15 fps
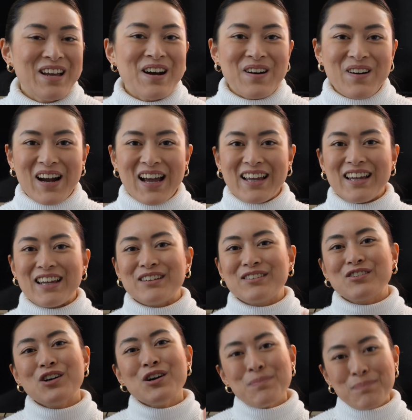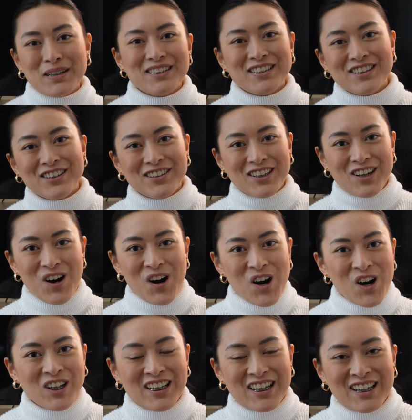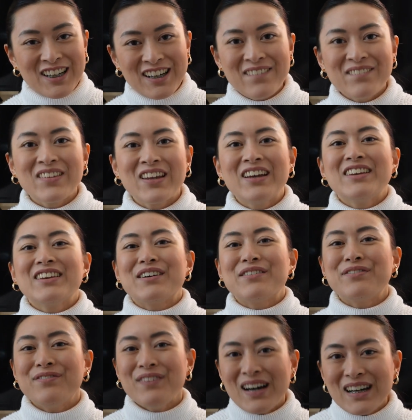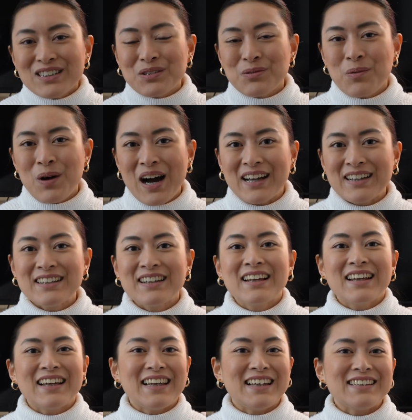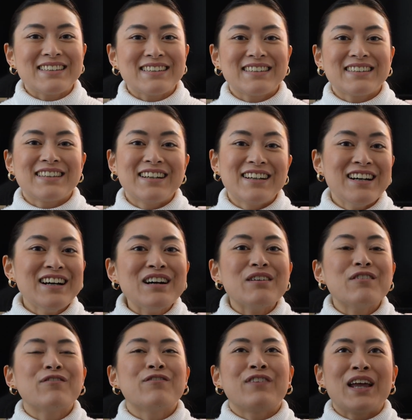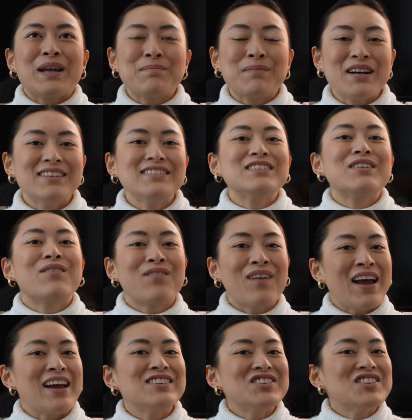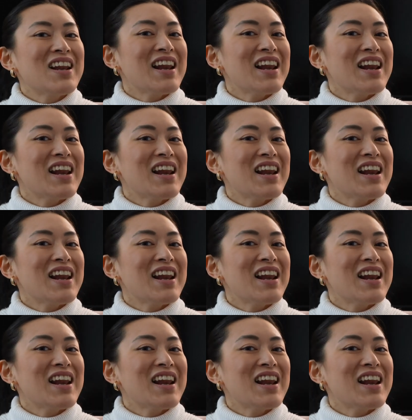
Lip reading: Alright, in no particular order, the first one is the famous French